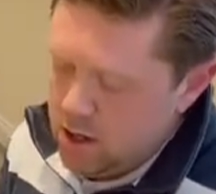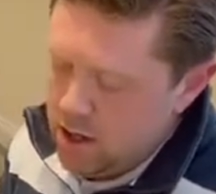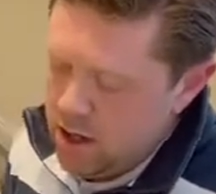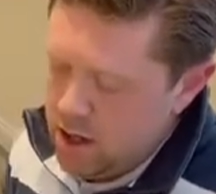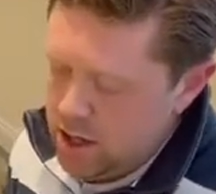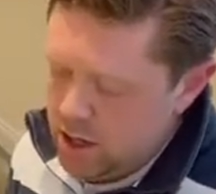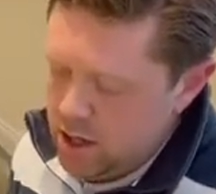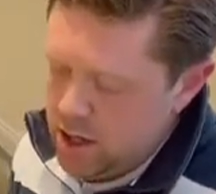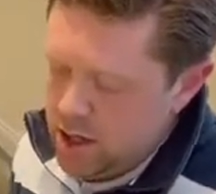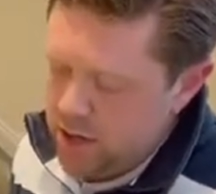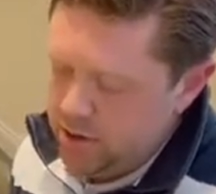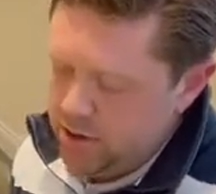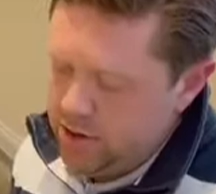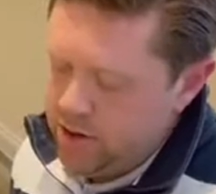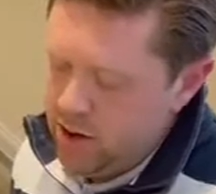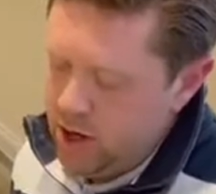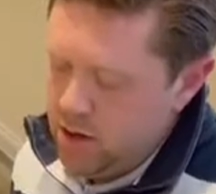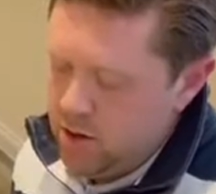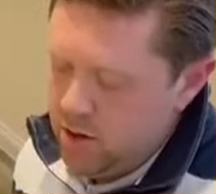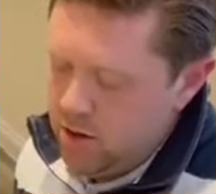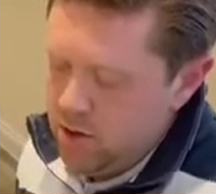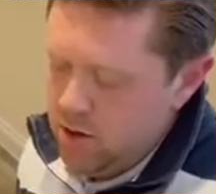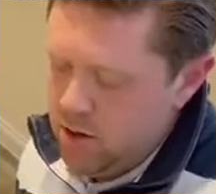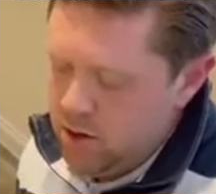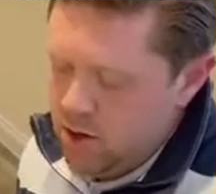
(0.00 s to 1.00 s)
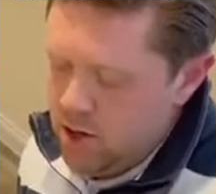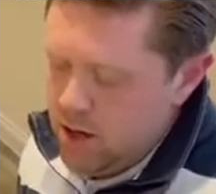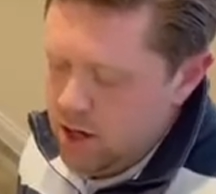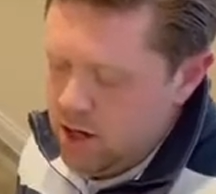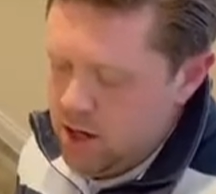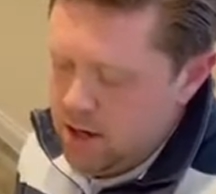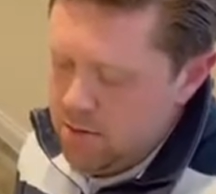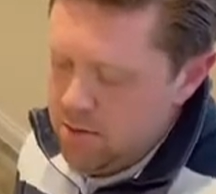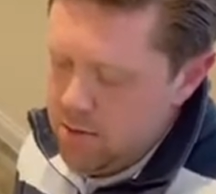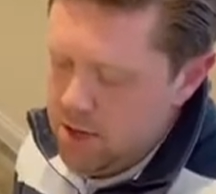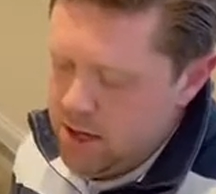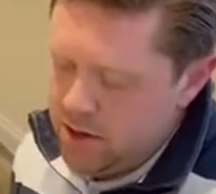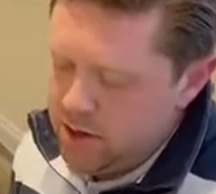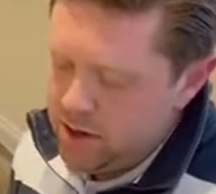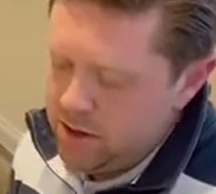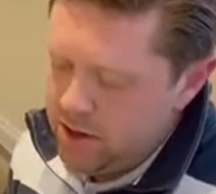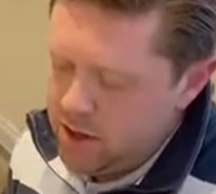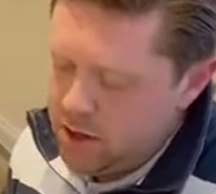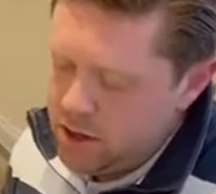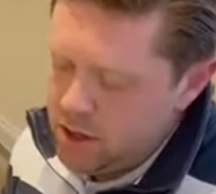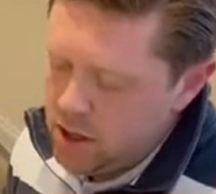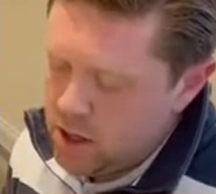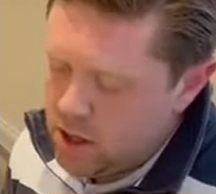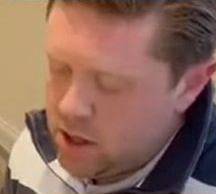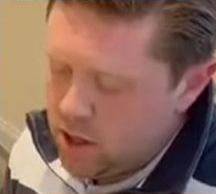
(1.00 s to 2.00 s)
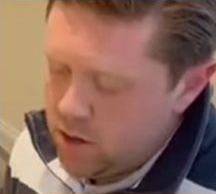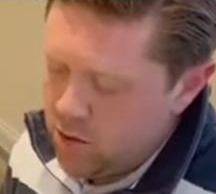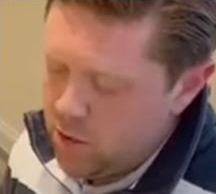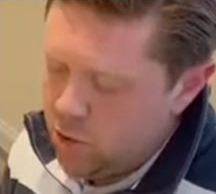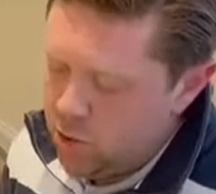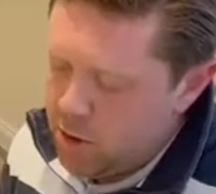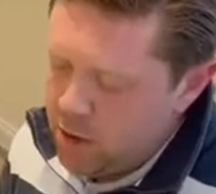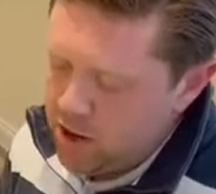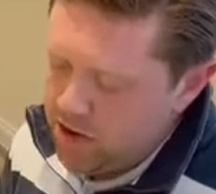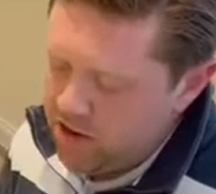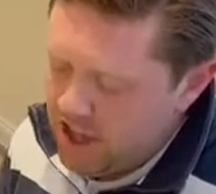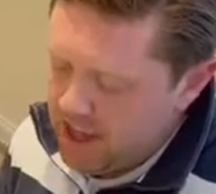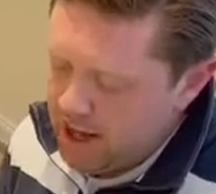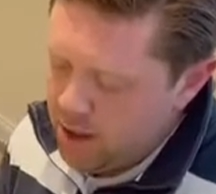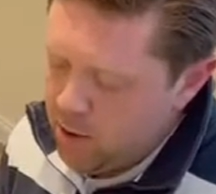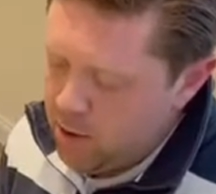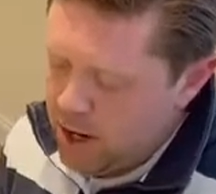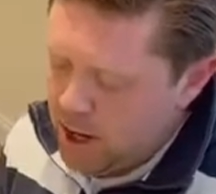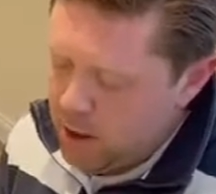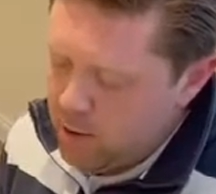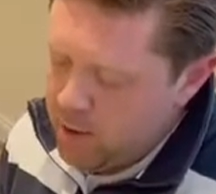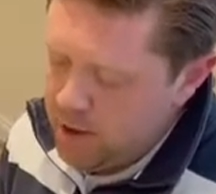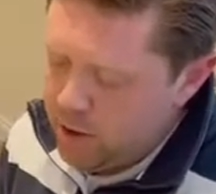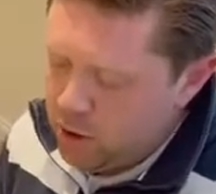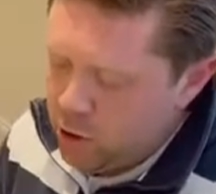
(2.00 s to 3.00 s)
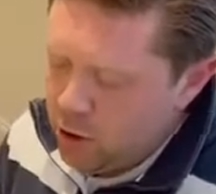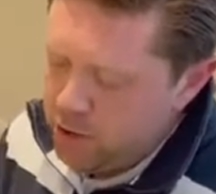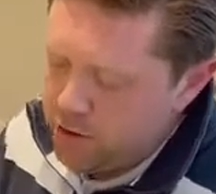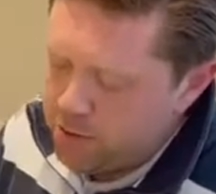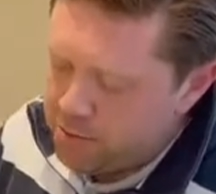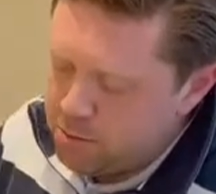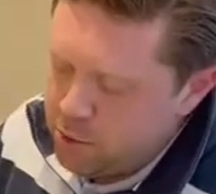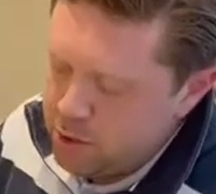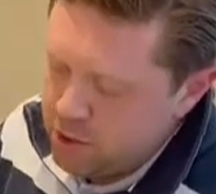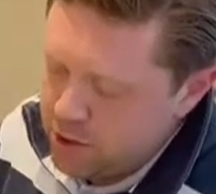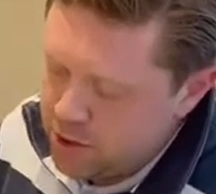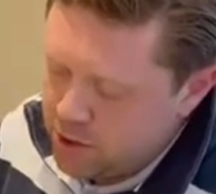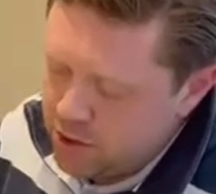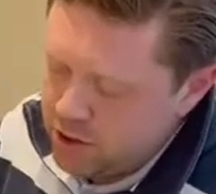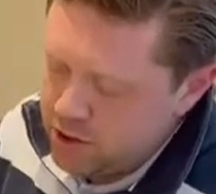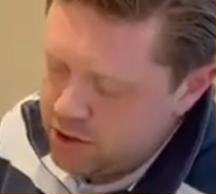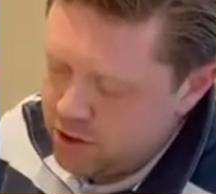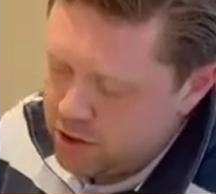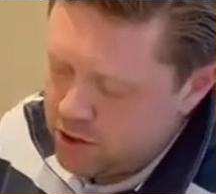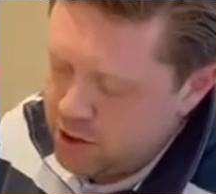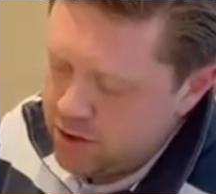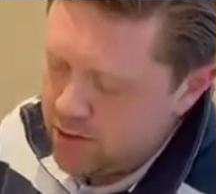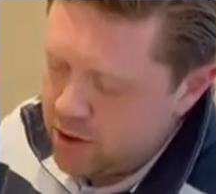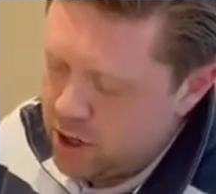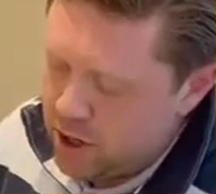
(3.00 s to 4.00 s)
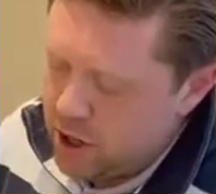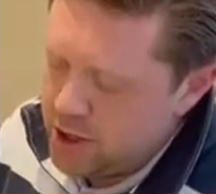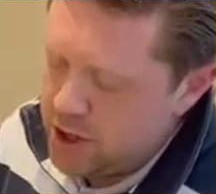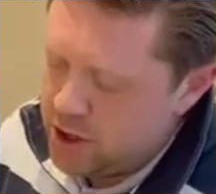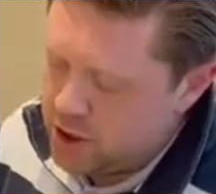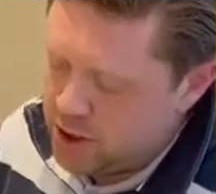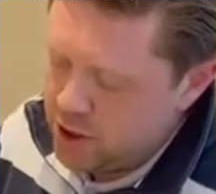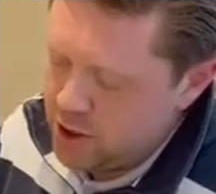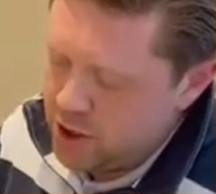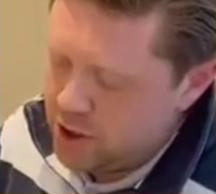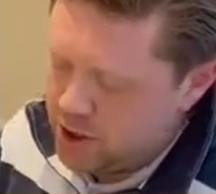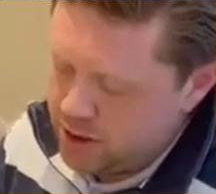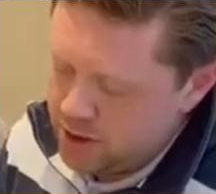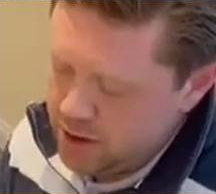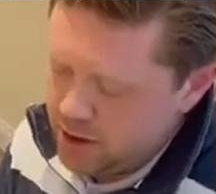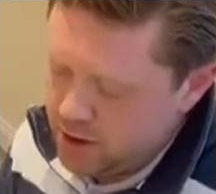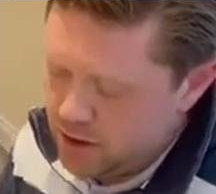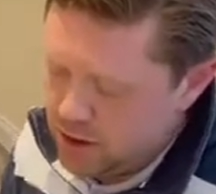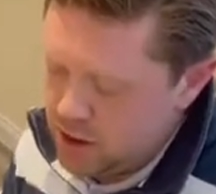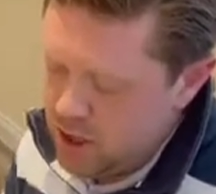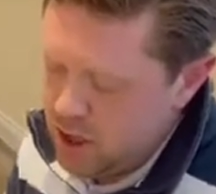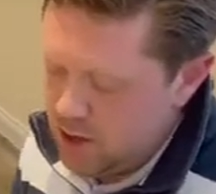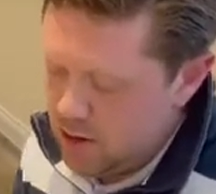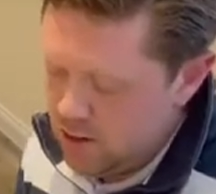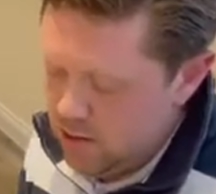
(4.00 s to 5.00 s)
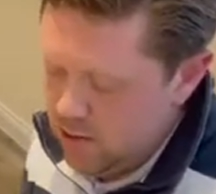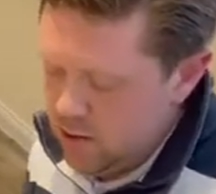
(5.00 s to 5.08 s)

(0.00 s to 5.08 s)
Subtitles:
And so it means that you can almost get away with not as much of a high shine on the toe